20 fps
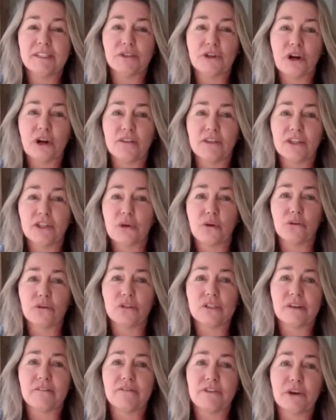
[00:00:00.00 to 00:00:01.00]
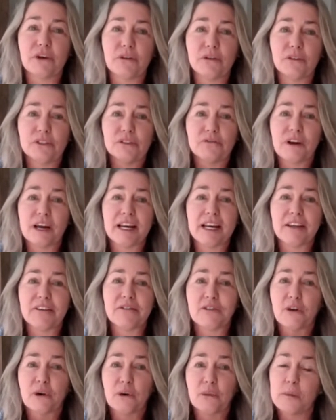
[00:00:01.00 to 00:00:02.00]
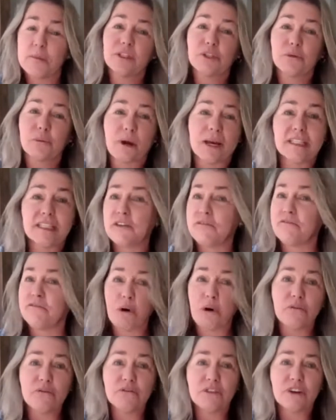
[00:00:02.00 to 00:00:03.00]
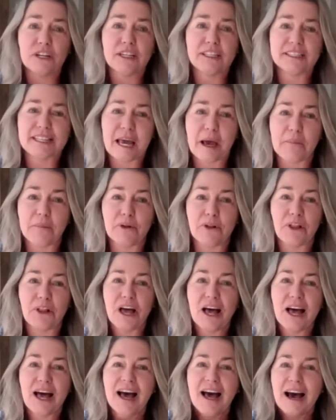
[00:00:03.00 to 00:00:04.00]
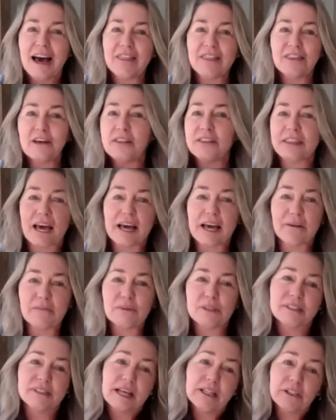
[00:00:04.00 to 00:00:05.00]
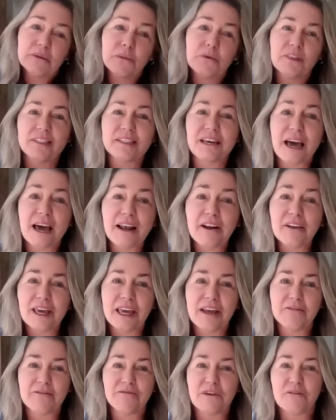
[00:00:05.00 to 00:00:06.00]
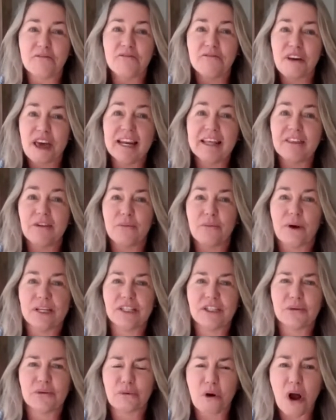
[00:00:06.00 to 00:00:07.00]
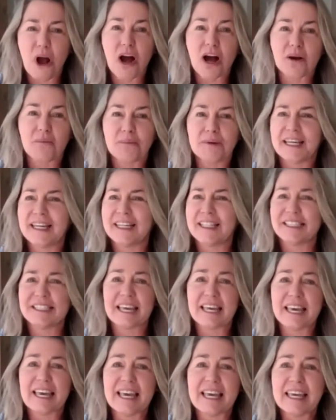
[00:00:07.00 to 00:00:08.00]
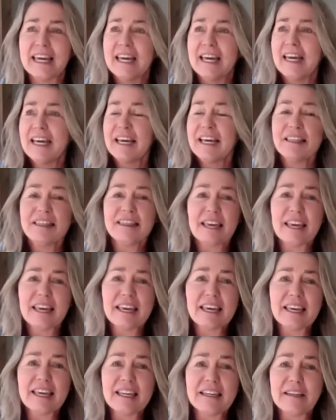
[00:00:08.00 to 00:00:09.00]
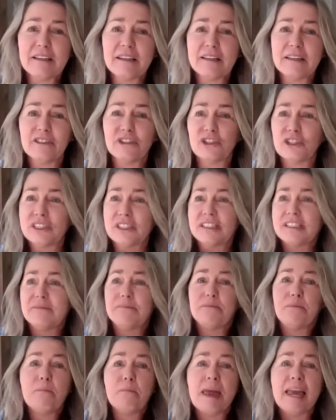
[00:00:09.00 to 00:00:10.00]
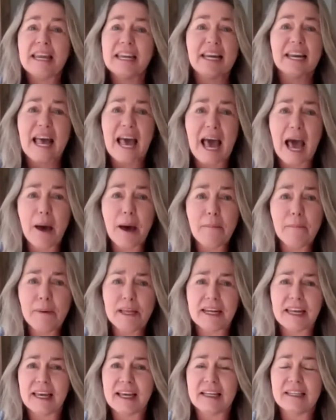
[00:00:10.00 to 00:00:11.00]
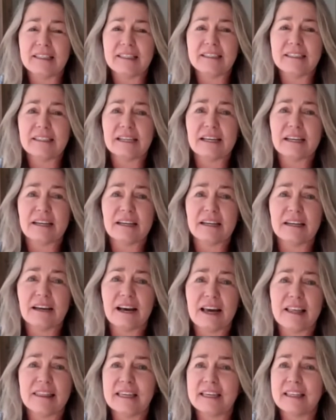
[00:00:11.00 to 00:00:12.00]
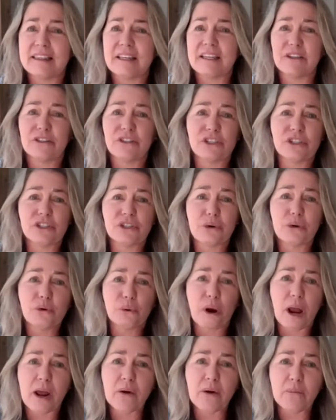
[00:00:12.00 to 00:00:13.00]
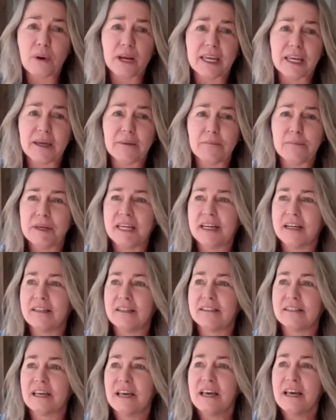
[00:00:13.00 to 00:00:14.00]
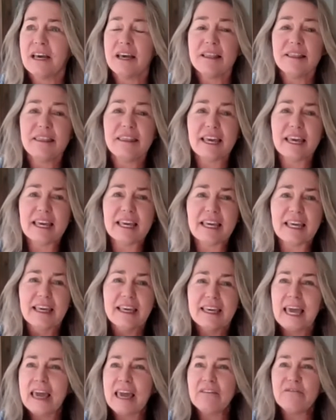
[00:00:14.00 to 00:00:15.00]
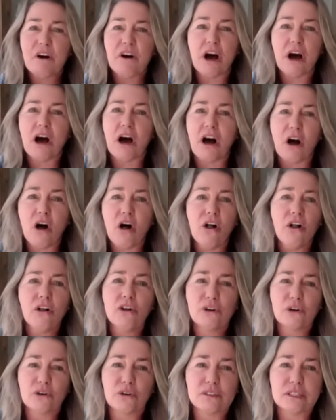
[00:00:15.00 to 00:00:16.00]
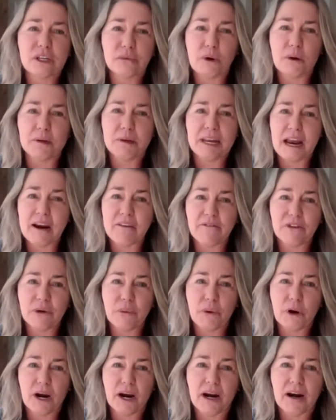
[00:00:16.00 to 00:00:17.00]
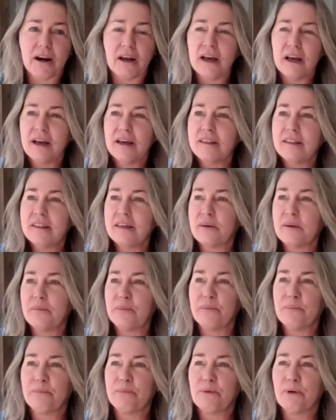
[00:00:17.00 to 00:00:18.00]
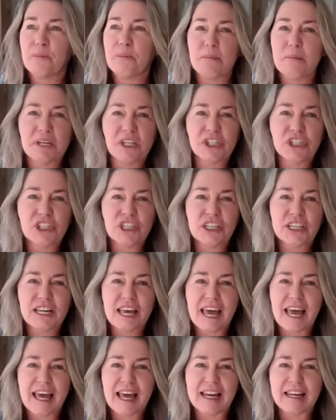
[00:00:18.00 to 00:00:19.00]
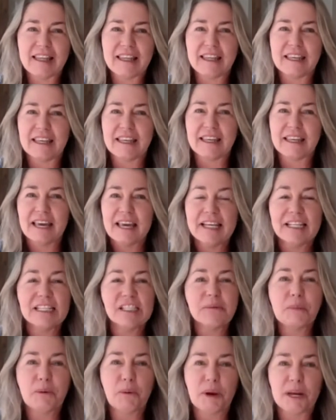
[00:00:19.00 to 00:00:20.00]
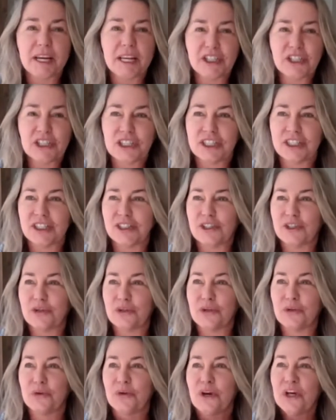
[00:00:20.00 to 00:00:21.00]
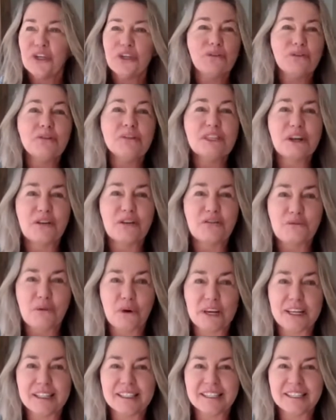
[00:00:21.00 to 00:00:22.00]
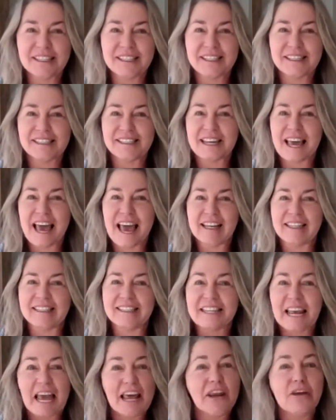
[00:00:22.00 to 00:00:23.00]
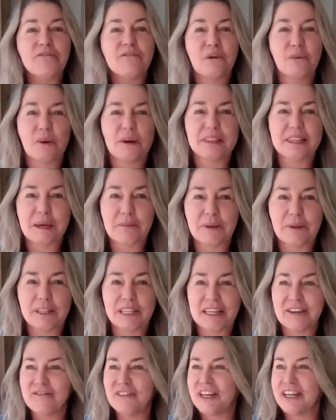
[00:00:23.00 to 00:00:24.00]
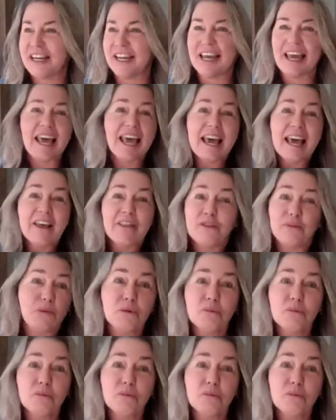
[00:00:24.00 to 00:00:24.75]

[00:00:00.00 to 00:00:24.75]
on the shoulders of those fighting for women's right to vote, for example, I thought that's where the title came from, Fanny, The Right to Rock, because they just made it happen. And I think they're just so groundbreaking because they gave all girls and women everywhere the permission and the inspiration to use their voices and stand up for what they believe in. And through